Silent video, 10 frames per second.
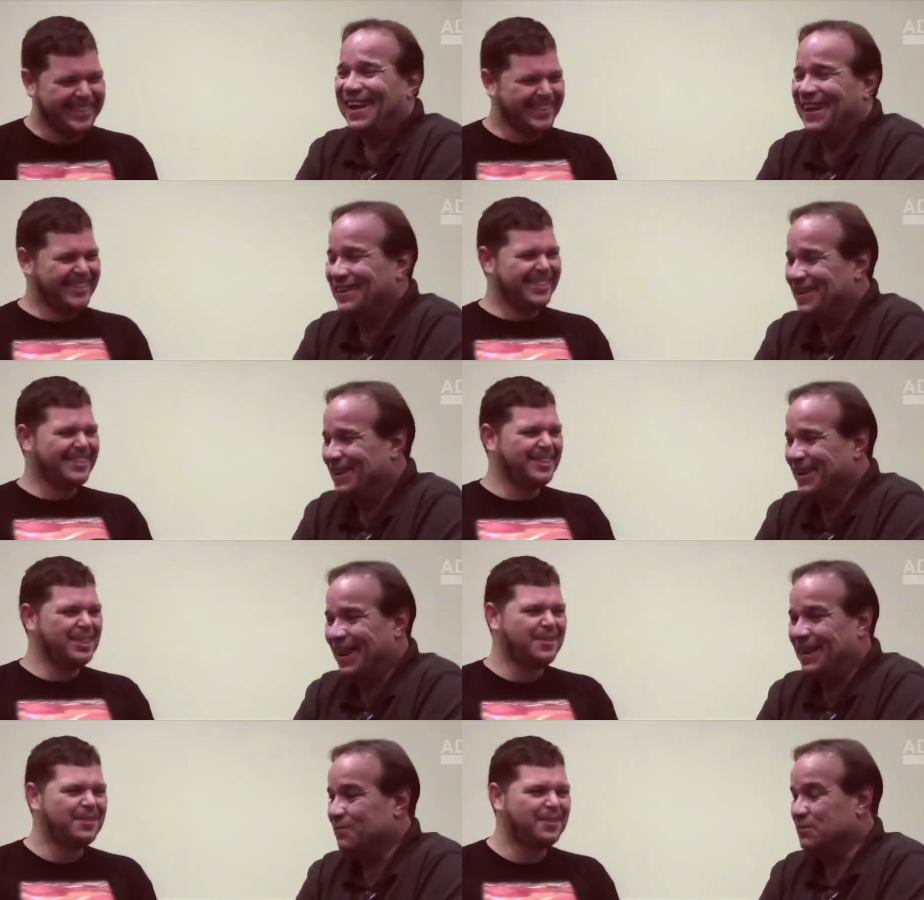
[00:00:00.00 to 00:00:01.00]
Speaker 1: and uh,
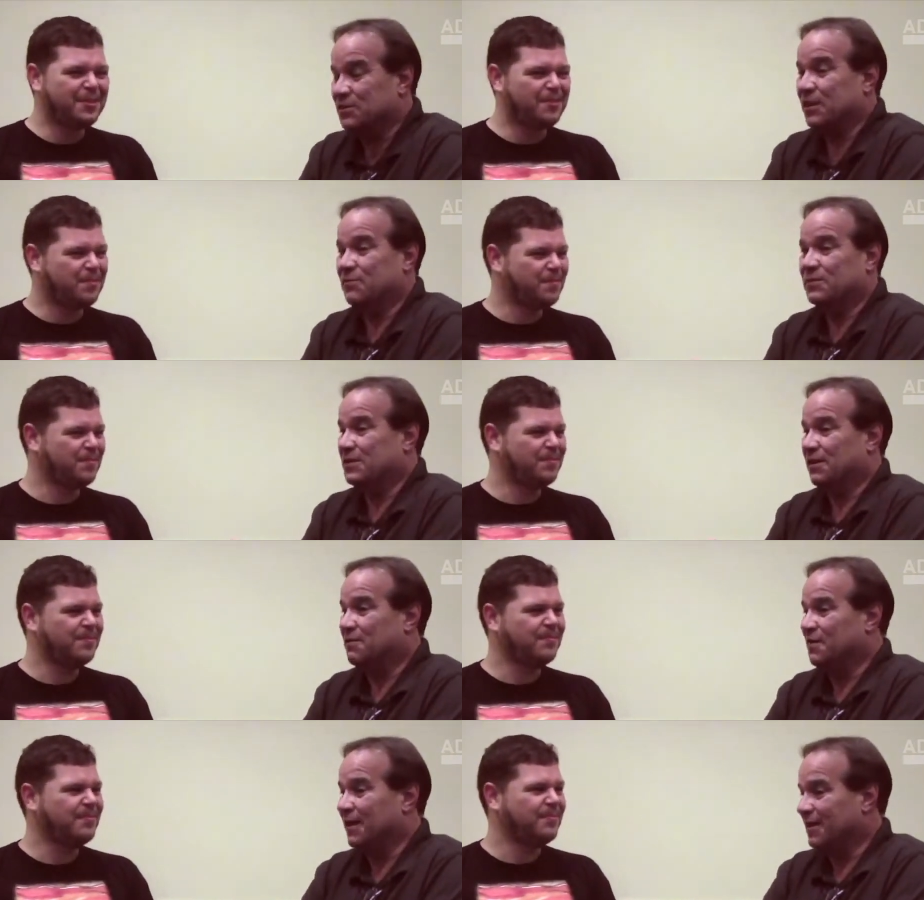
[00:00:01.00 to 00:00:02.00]
and it was it was
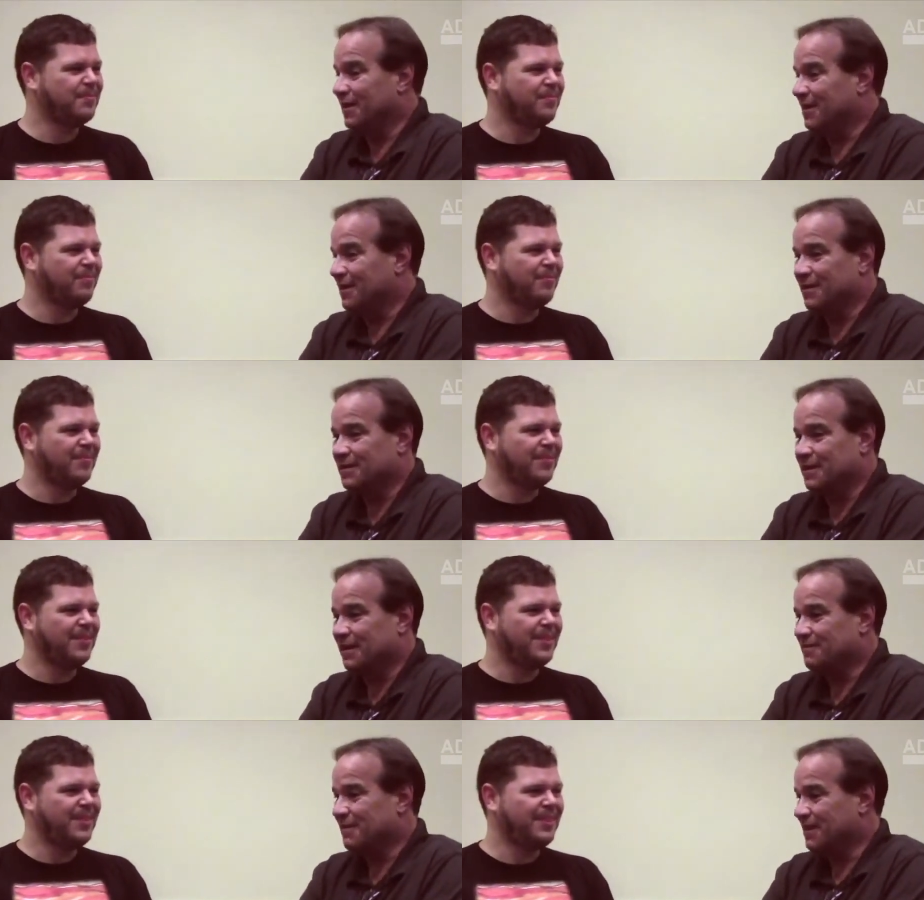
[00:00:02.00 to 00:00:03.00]
terrifying because uh, I
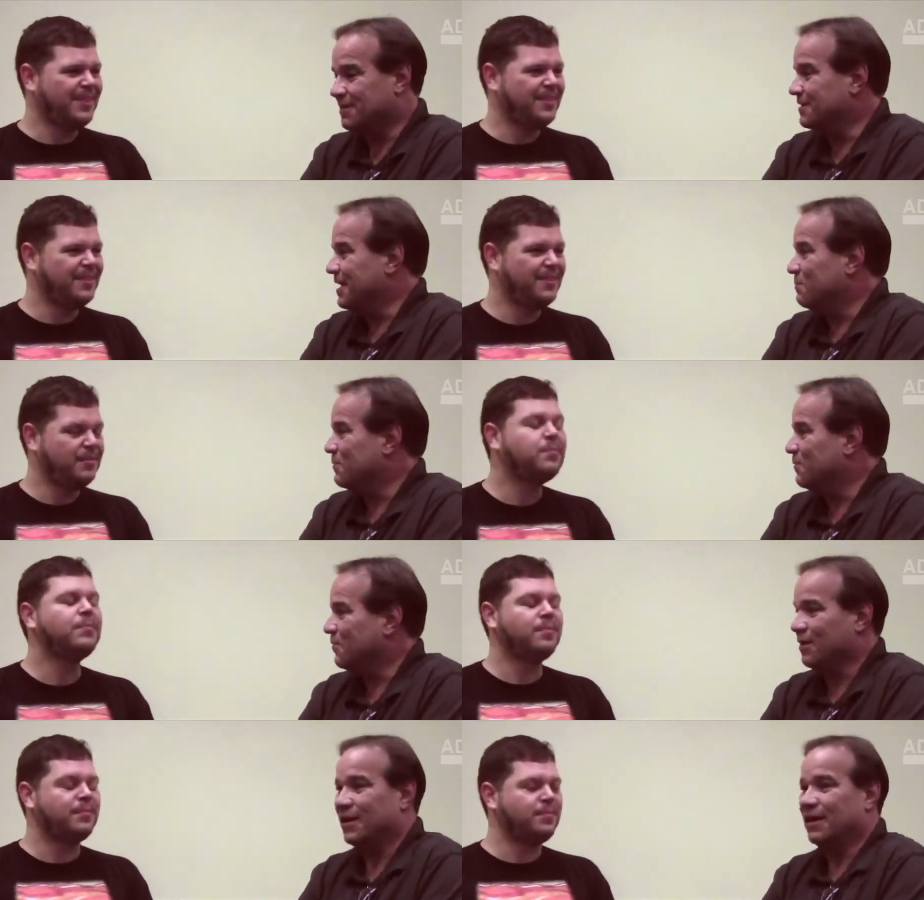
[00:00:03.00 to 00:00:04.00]
had not done that
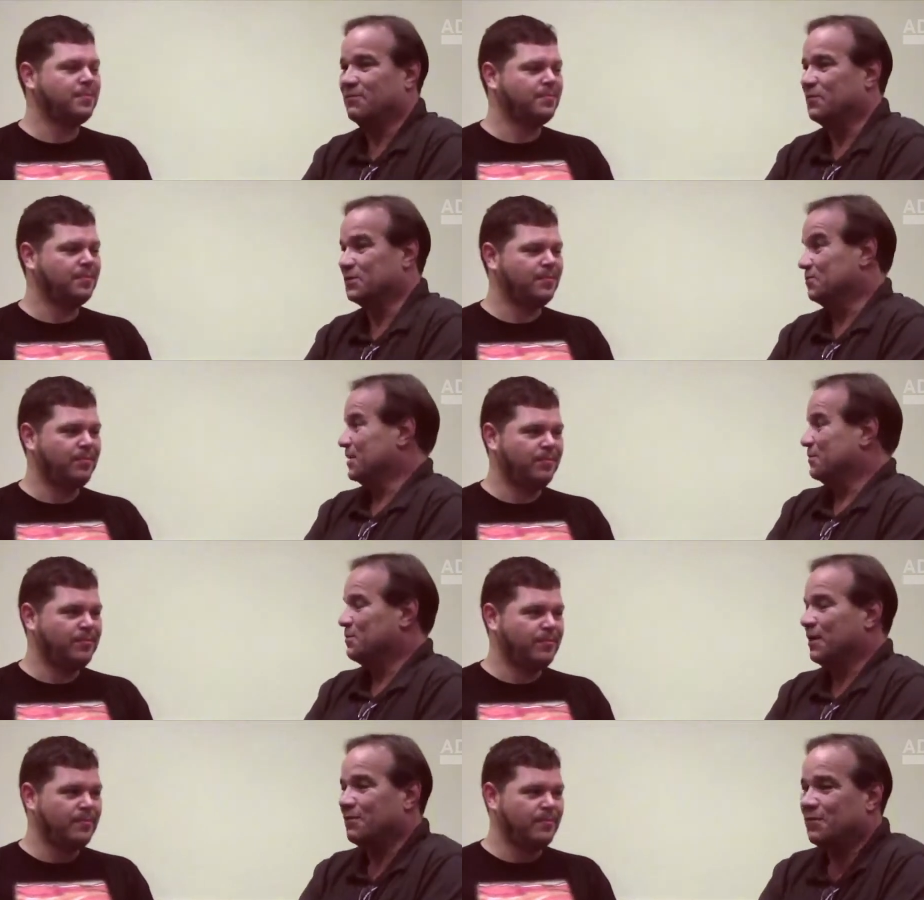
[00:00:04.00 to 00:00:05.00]
before, and I wasn't really
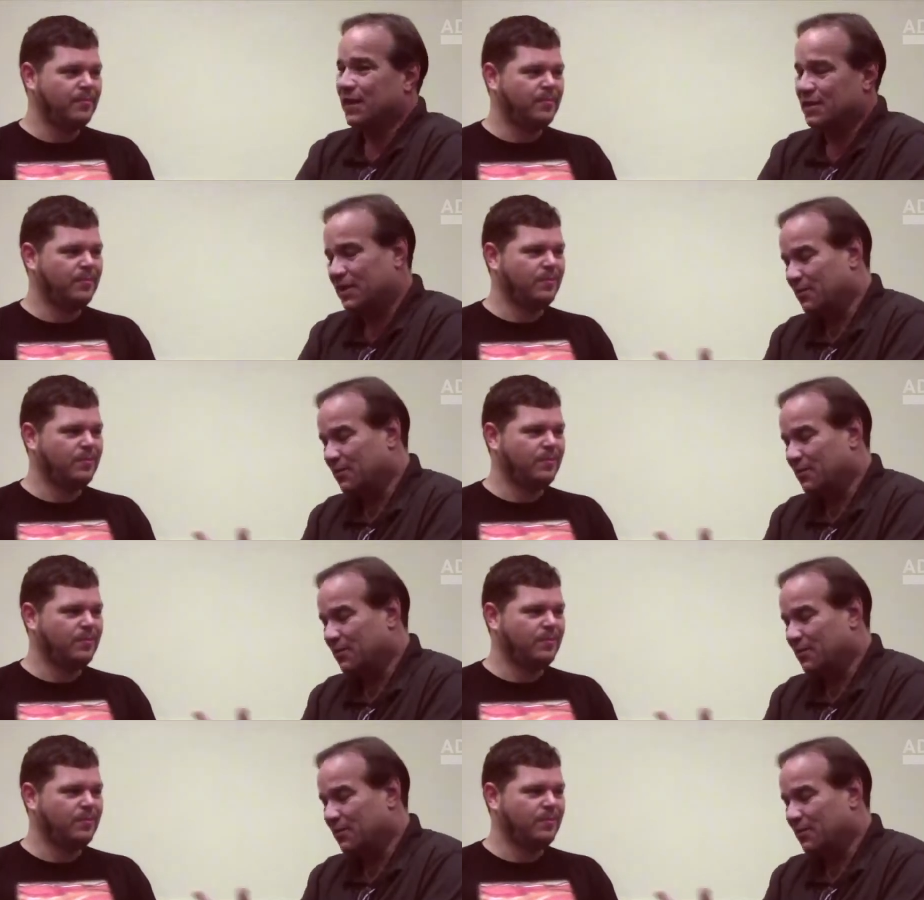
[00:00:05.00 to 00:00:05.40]
prepared for that.